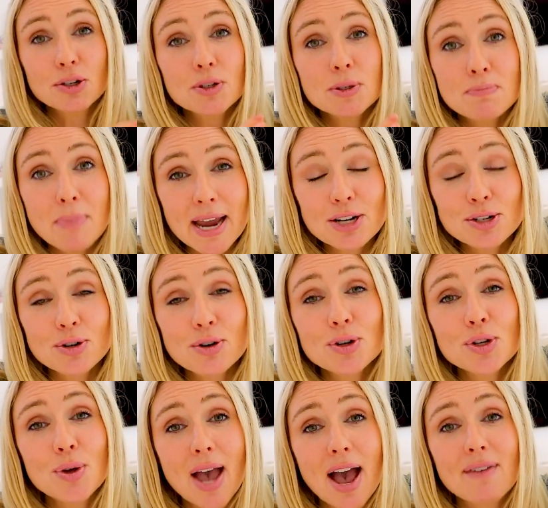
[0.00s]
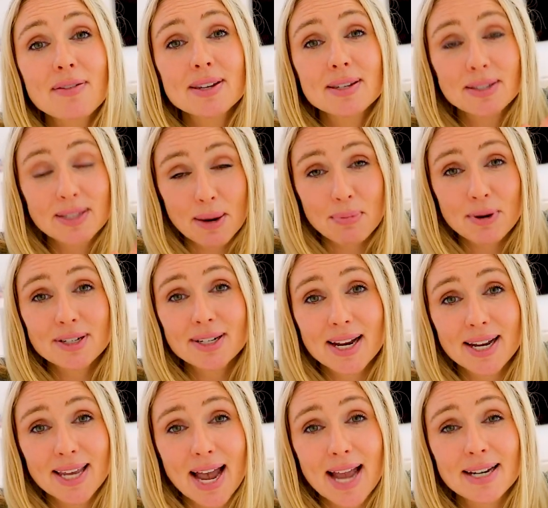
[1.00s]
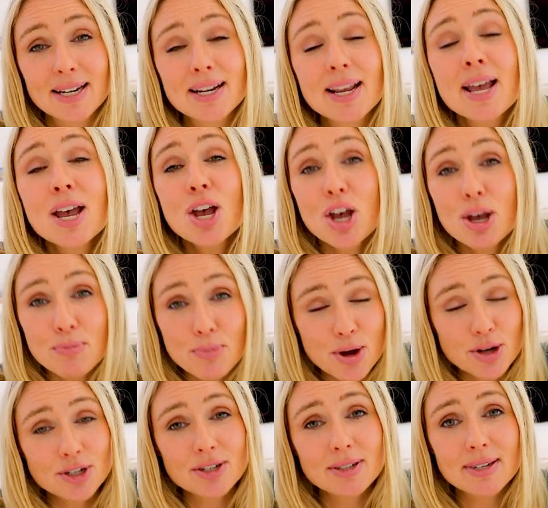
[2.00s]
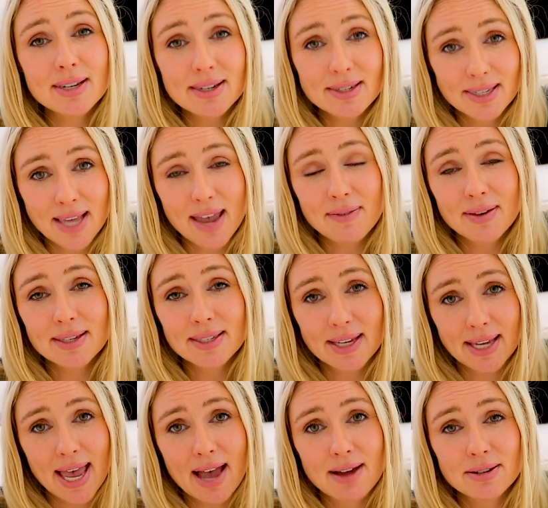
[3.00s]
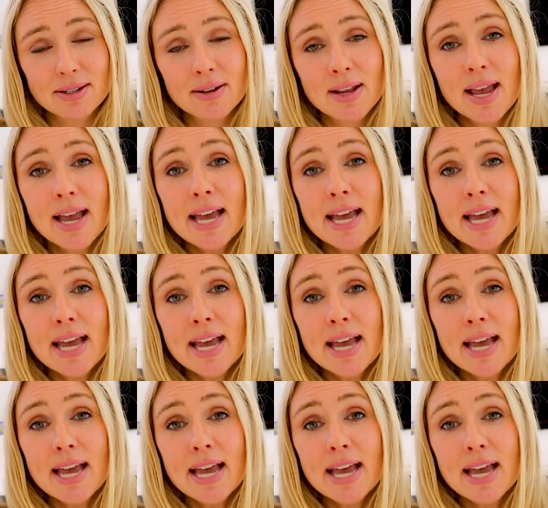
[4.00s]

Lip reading: Just make sure you have a separate dedicated emergency savings account.